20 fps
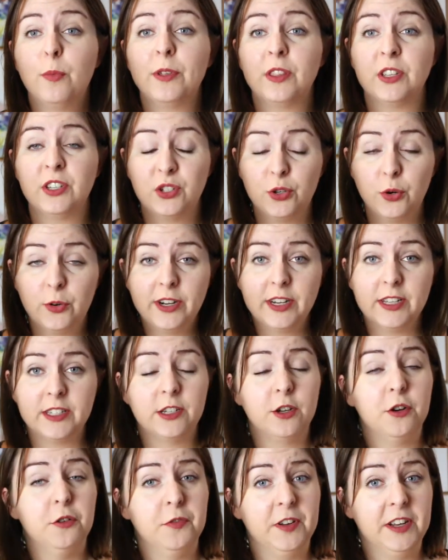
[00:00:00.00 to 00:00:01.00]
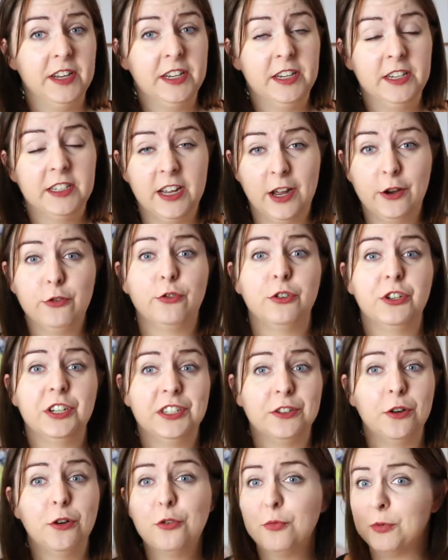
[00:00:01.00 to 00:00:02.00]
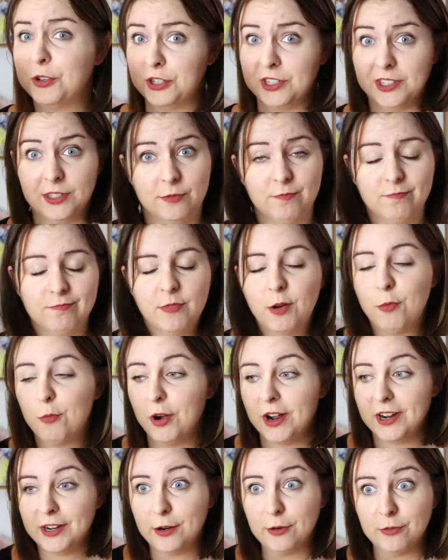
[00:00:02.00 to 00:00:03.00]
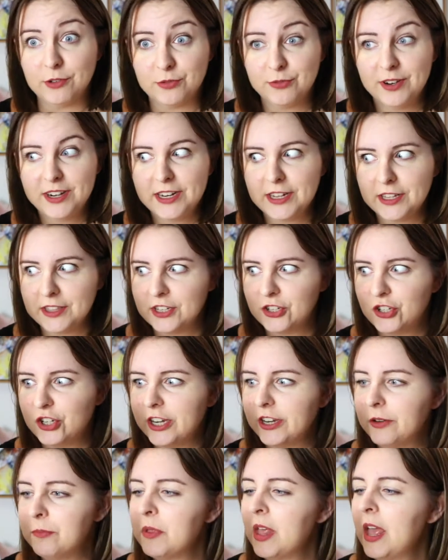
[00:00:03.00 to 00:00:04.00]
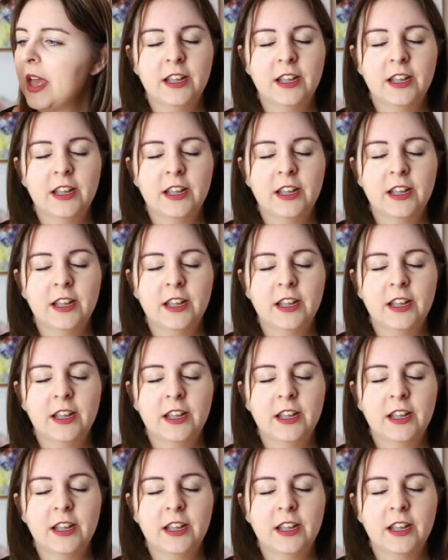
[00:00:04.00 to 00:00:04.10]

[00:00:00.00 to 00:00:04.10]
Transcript: but the story itself is one hundred years old, which is why I was reading it this year.